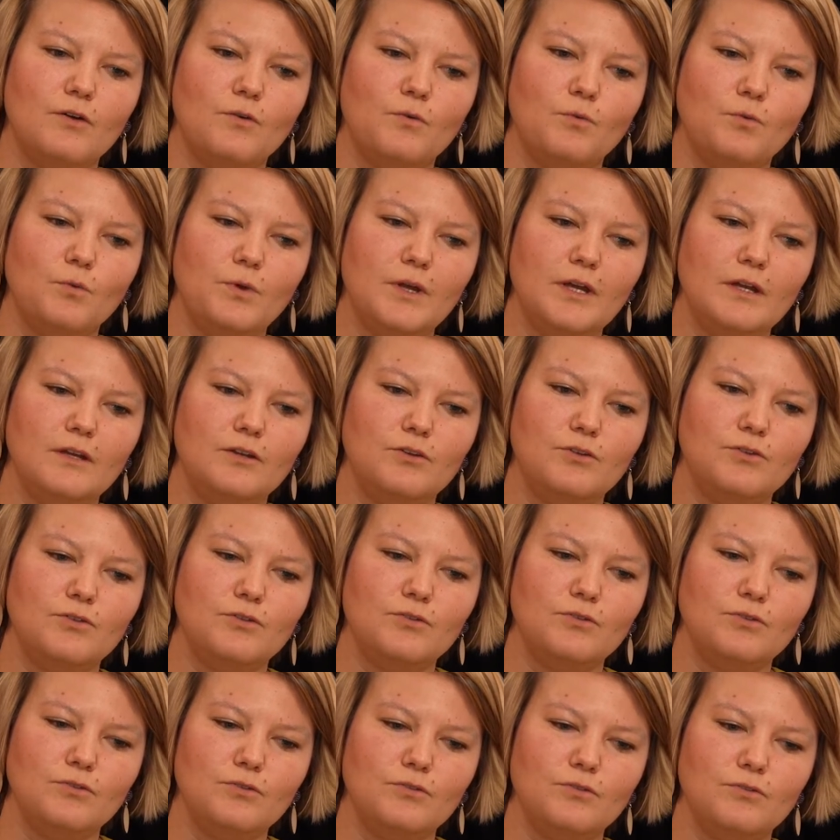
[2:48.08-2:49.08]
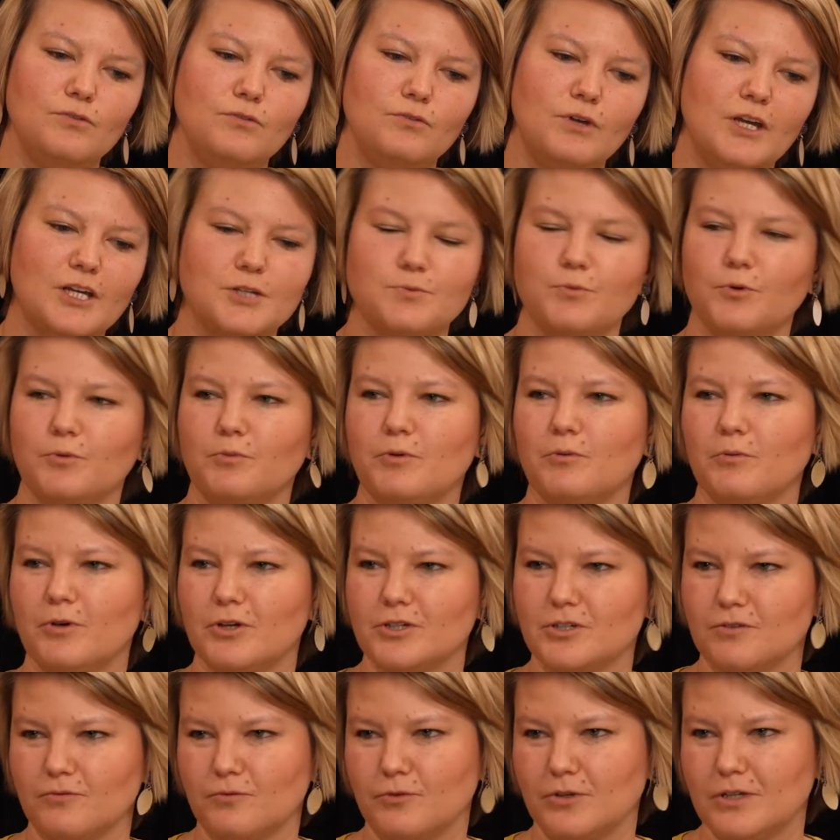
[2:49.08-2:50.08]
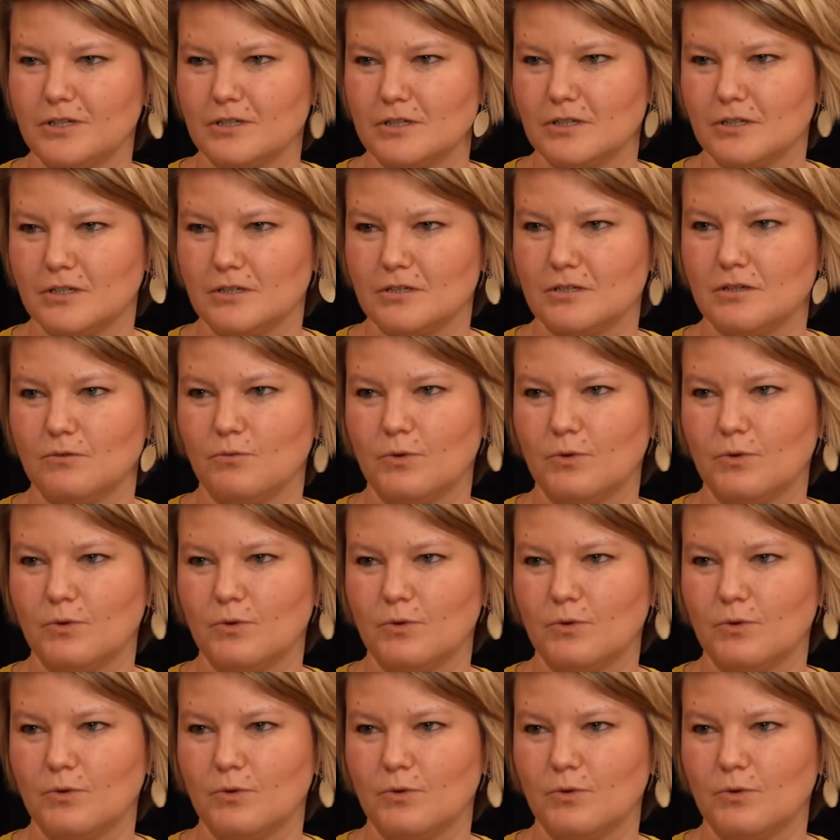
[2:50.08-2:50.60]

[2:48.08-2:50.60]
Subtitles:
we do export promotion, for instance.